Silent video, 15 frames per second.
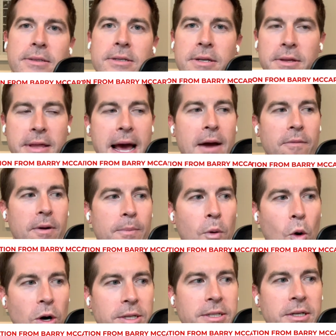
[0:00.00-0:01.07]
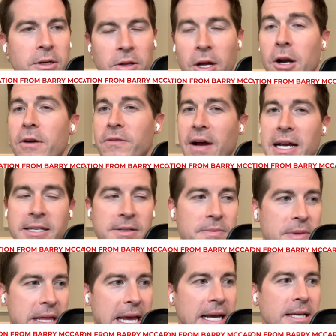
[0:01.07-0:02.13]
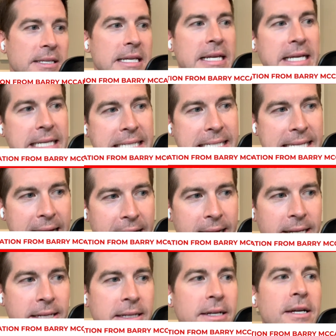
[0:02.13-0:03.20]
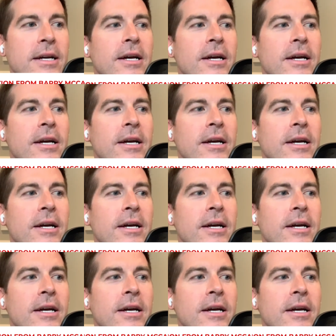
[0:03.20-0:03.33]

to that report to clarify some things, and he said,